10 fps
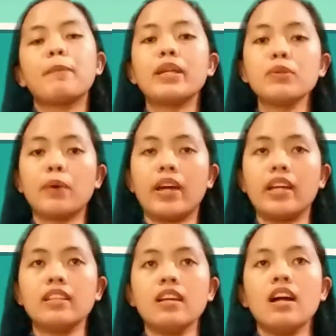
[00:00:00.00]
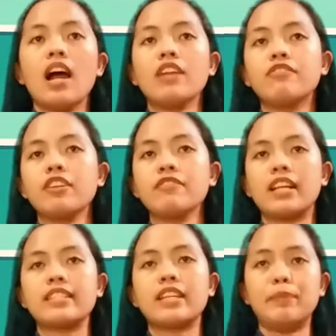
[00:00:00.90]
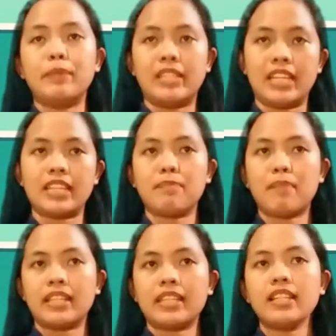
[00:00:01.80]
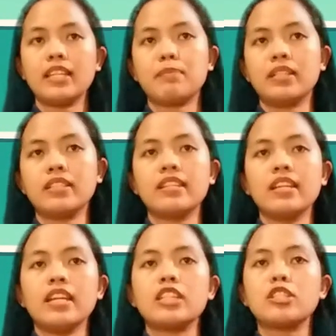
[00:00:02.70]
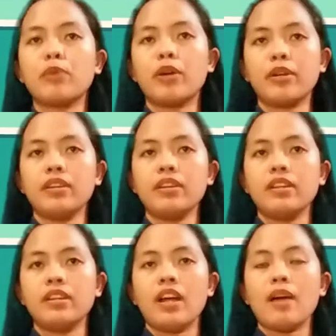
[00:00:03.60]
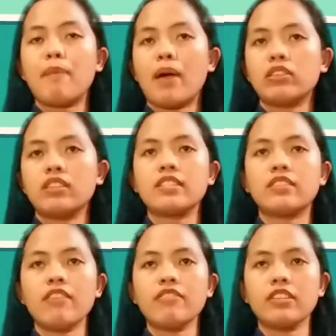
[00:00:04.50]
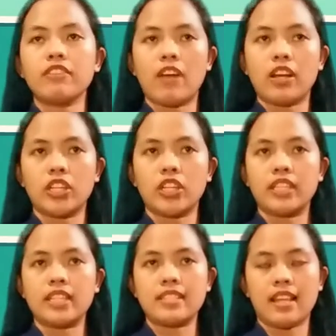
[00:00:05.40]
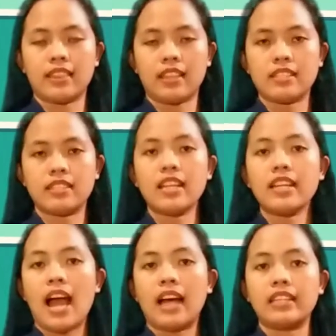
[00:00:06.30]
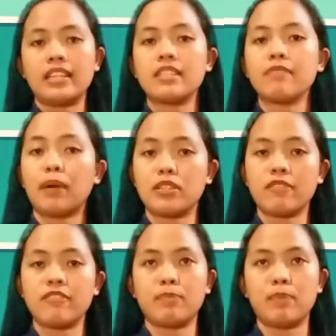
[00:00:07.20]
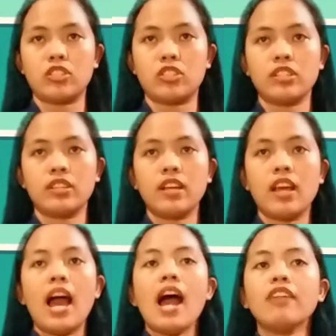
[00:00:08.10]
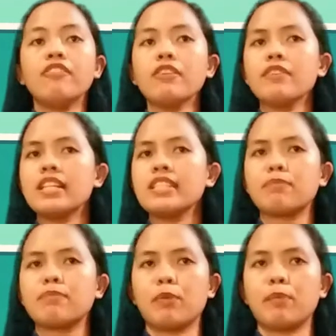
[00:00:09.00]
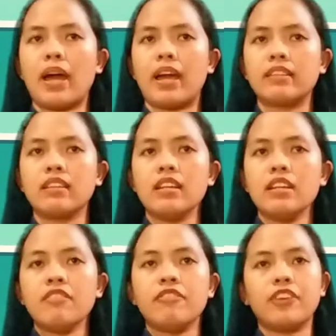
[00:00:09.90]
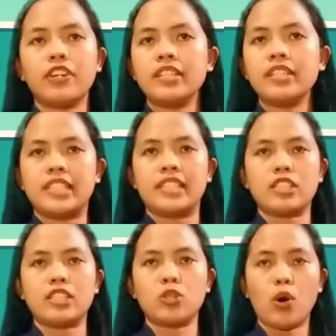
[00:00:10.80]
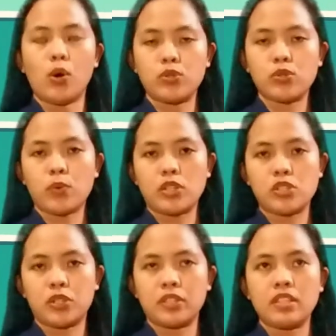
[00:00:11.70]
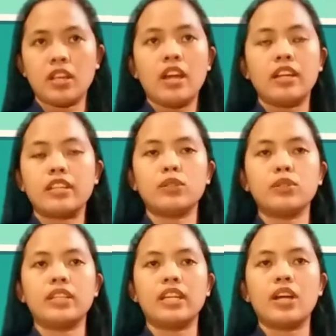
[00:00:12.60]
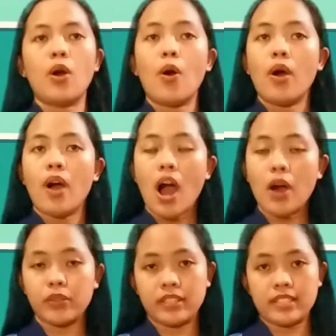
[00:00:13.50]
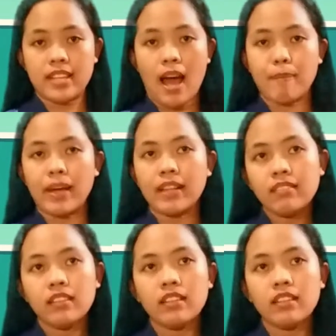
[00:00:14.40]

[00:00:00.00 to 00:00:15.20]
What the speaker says: Meanwhile, adverbials are merely a grammatical eagles. It's more about describing the function in a sentence than acting as a part of speech. Adverbials is provide further details or host questions, including how did this happen,